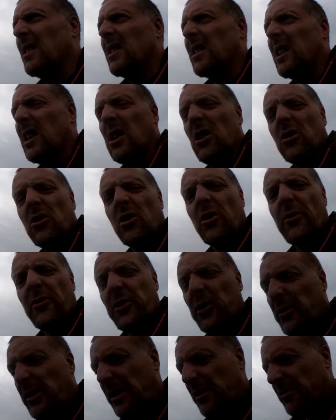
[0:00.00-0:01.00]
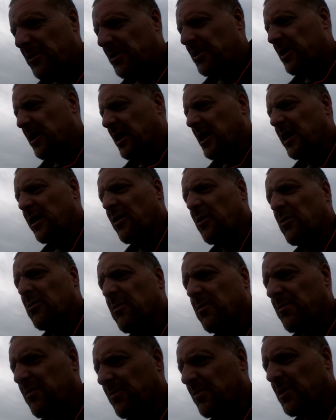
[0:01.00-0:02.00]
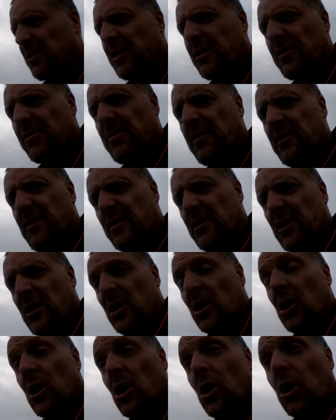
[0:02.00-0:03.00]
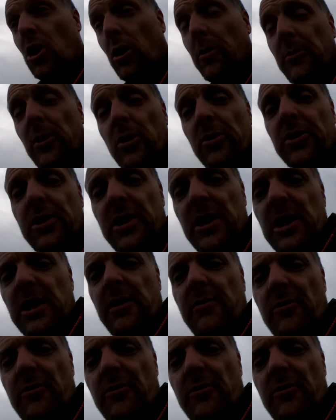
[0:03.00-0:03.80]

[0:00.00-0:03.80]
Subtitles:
I've got a few hours to kill, so I'm not in any